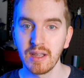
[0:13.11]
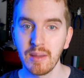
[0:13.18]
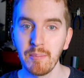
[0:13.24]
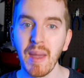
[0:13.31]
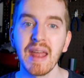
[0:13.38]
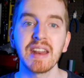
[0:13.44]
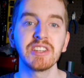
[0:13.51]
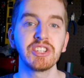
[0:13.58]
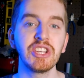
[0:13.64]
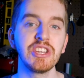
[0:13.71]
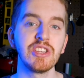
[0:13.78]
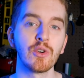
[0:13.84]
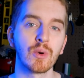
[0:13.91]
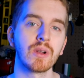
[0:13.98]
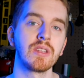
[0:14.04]
managing
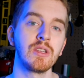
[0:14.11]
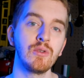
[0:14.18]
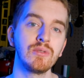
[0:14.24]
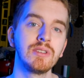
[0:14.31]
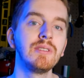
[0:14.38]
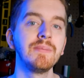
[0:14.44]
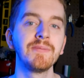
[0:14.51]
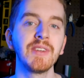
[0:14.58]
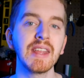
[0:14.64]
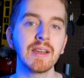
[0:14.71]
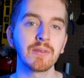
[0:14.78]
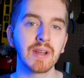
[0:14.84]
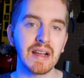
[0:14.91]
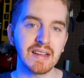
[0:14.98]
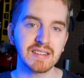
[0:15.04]
your YouTube
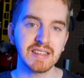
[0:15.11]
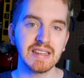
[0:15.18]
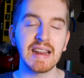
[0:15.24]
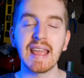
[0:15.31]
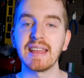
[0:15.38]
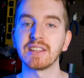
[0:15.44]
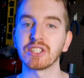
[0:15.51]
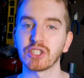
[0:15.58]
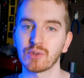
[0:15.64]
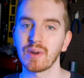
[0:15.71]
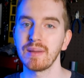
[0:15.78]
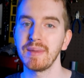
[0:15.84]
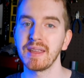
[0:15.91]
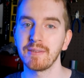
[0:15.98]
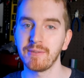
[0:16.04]
video content and
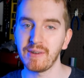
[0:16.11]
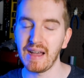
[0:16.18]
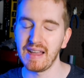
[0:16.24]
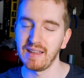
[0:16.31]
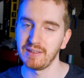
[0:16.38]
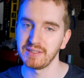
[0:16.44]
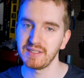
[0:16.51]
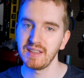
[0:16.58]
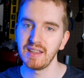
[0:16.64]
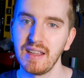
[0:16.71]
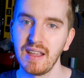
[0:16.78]
streaming files.